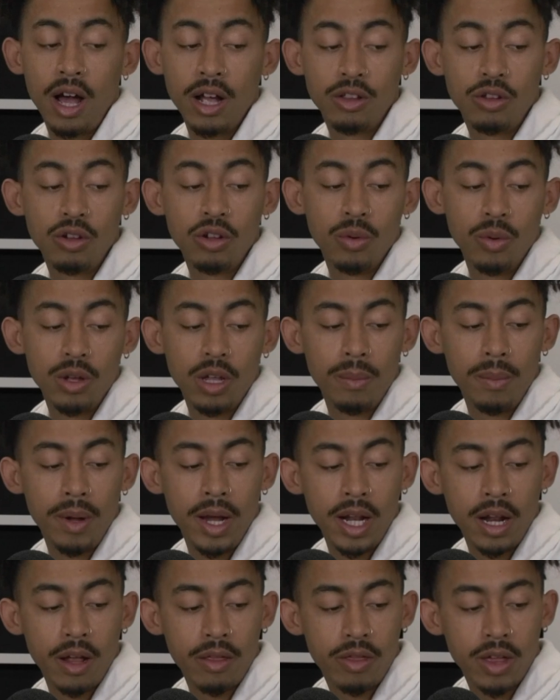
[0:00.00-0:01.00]
I do know what you
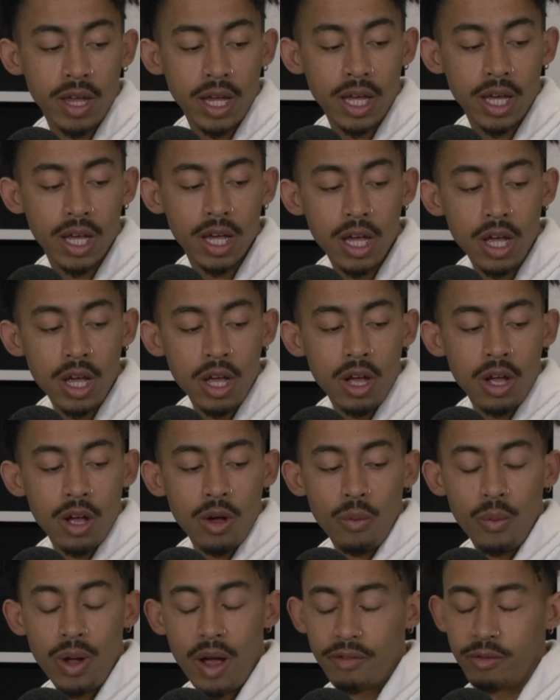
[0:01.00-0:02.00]
mean. I think
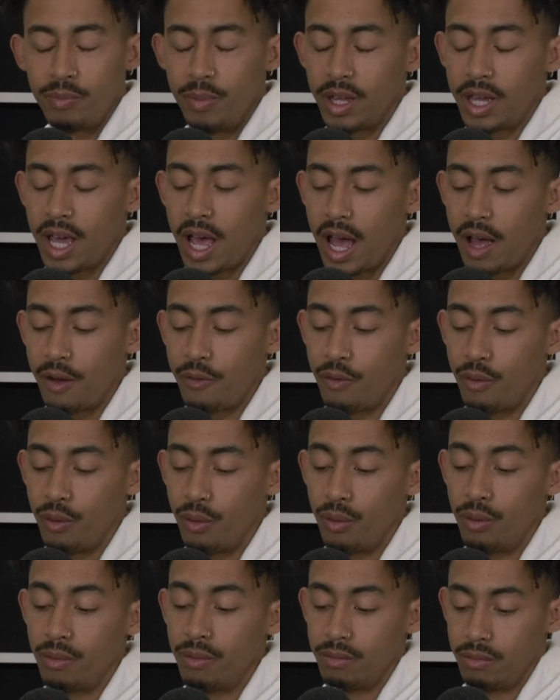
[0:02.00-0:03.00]
we have to be
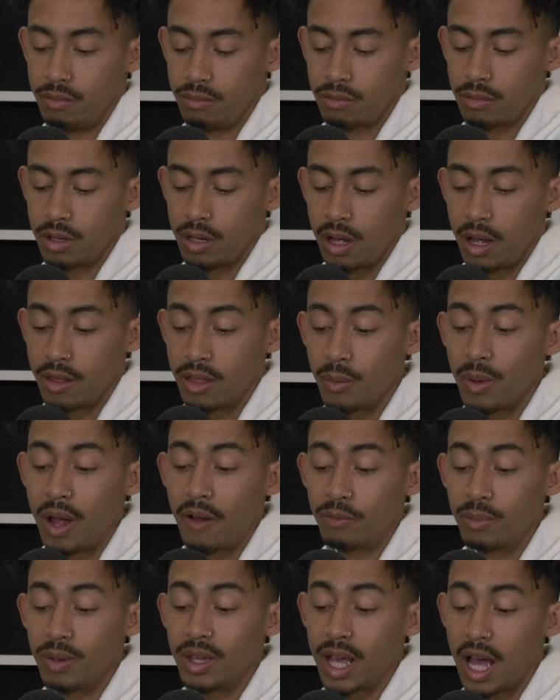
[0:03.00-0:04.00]
careful. I think we
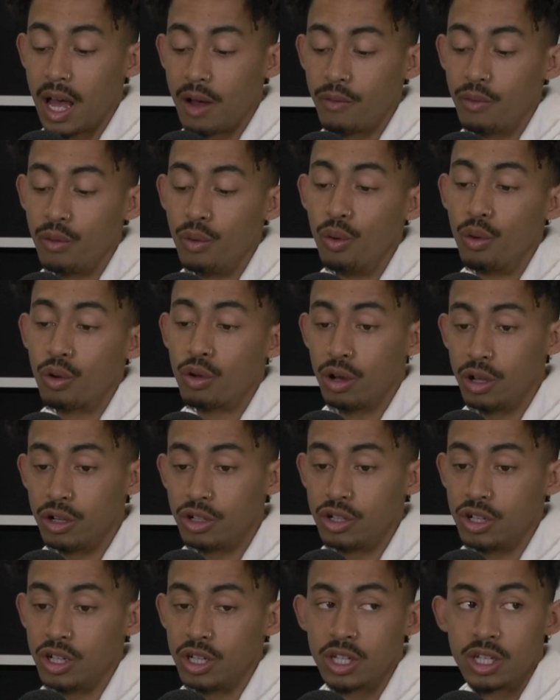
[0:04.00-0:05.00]
have to be careful or
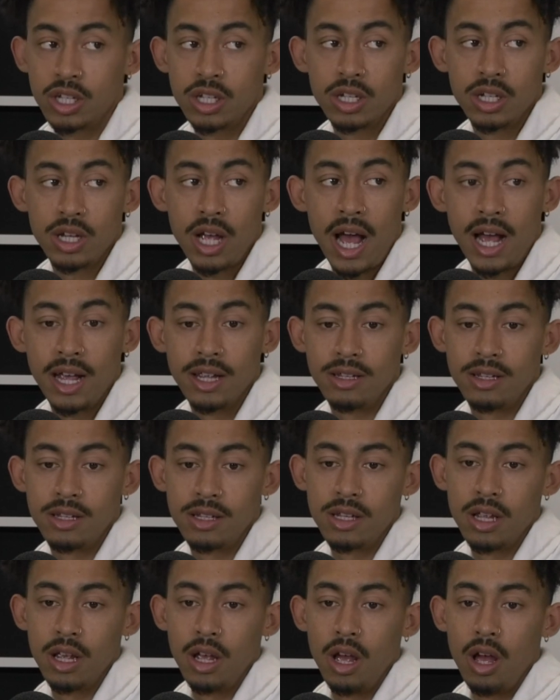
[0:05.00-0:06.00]
conscious
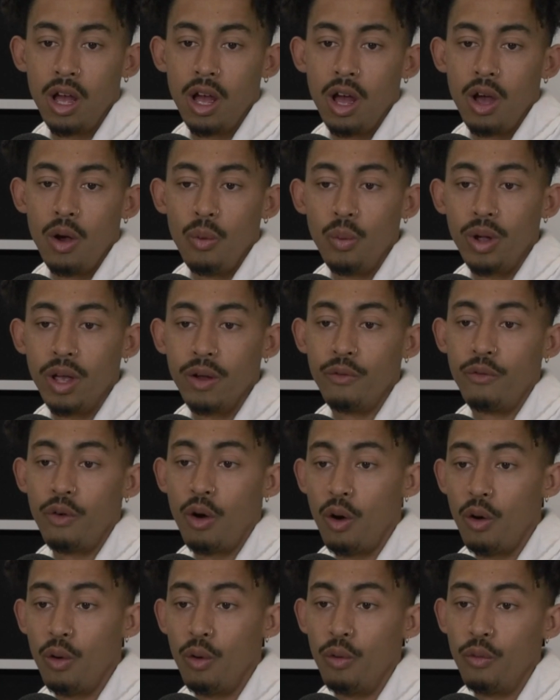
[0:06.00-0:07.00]
as we
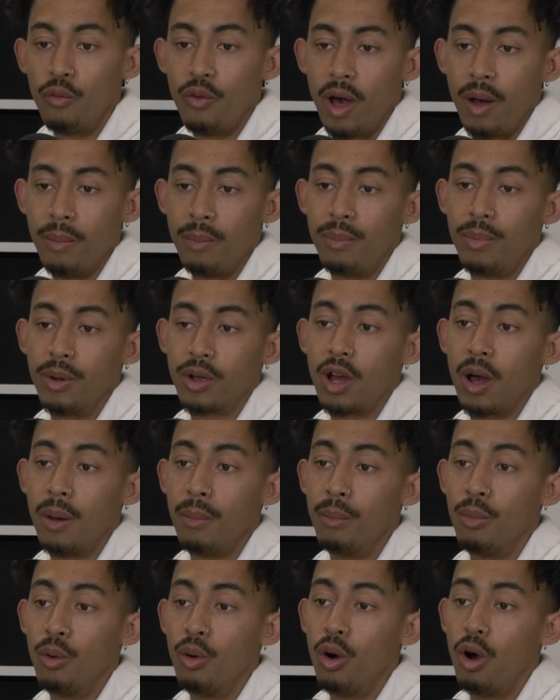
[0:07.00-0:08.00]
evolve and
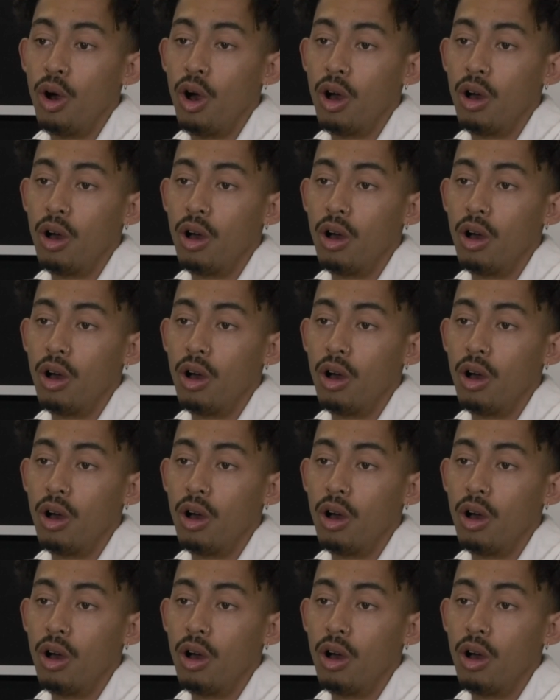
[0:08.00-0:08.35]
become more